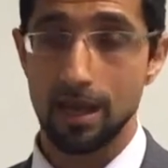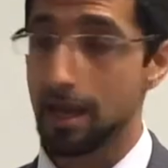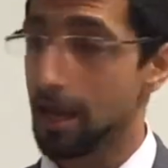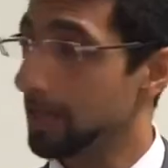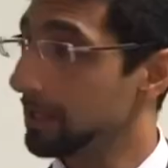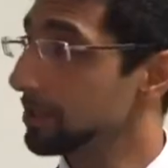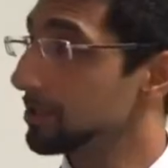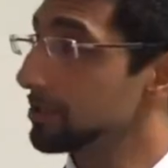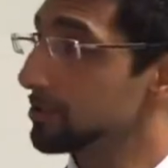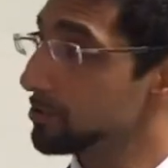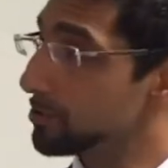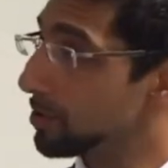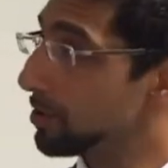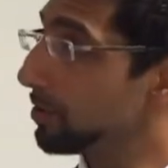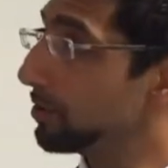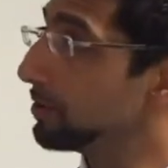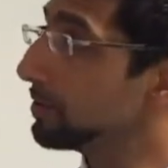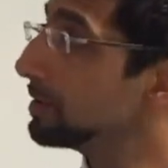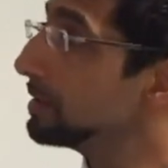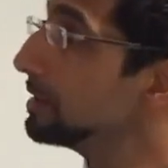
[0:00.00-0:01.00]
and
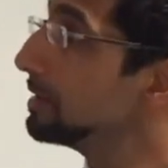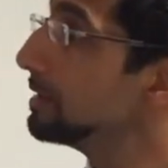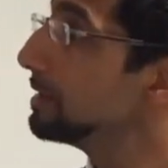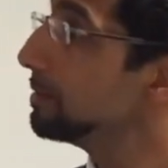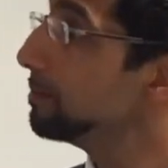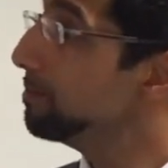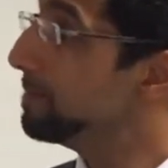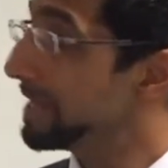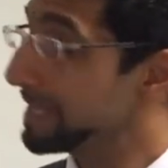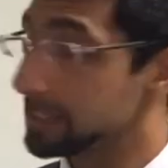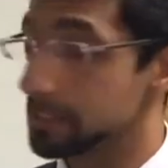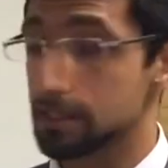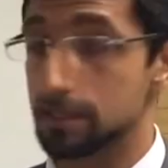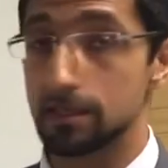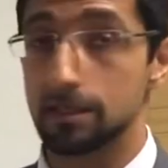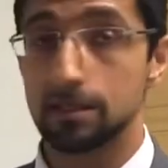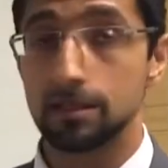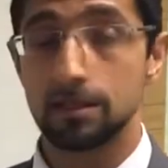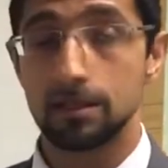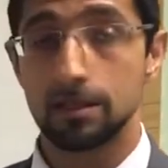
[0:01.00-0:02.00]
control better
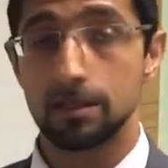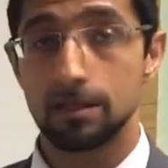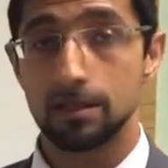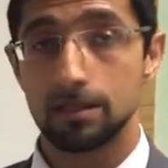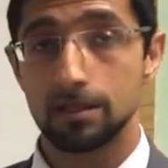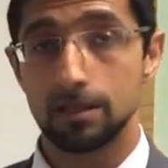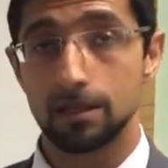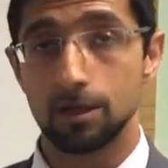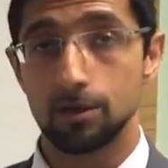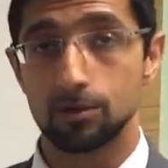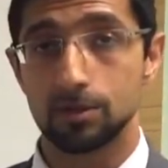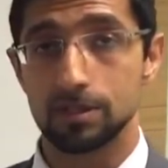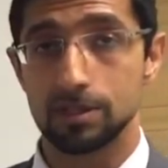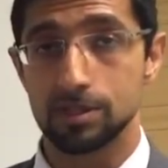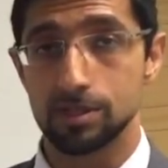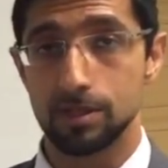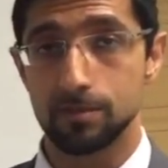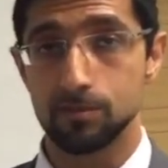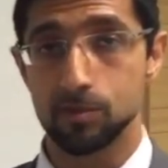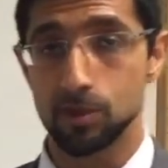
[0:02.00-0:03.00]
the load
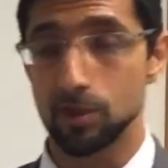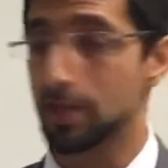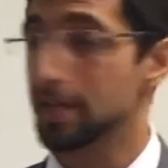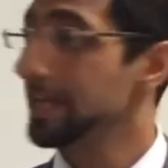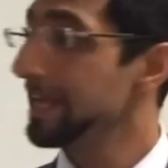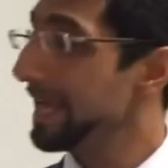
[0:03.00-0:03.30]
consumption.